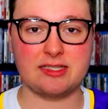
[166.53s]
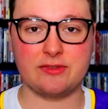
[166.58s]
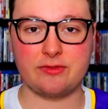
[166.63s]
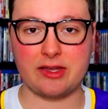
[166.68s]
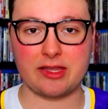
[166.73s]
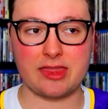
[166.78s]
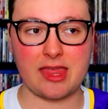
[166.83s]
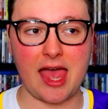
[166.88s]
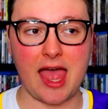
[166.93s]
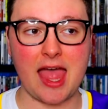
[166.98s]

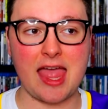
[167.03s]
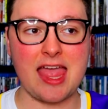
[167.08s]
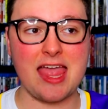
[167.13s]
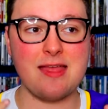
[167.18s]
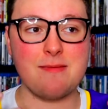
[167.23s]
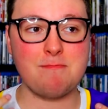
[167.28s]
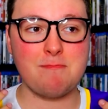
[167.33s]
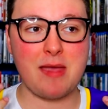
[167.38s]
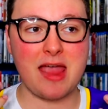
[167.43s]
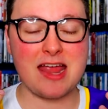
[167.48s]
like that,
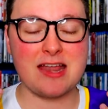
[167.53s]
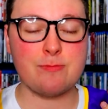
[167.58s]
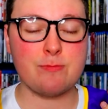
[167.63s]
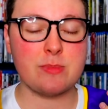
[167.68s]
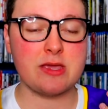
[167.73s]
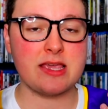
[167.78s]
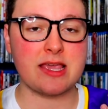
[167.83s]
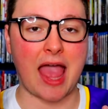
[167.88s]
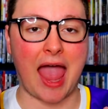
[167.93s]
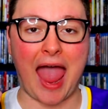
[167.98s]
it made
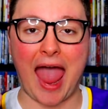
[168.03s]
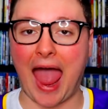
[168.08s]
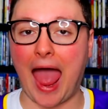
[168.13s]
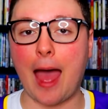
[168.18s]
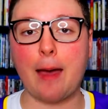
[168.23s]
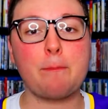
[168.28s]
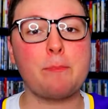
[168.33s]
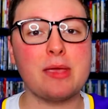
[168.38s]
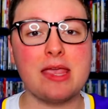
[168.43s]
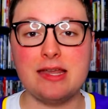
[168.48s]
me
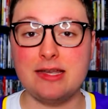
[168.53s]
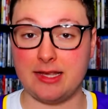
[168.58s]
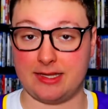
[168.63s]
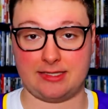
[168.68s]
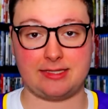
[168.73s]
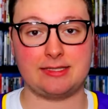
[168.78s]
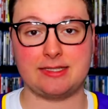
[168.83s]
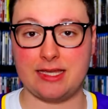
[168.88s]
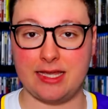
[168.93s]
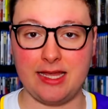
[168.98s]
happy to
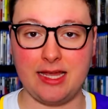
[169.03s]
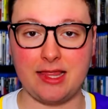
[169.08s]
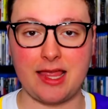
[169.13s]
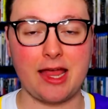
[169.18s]
see it.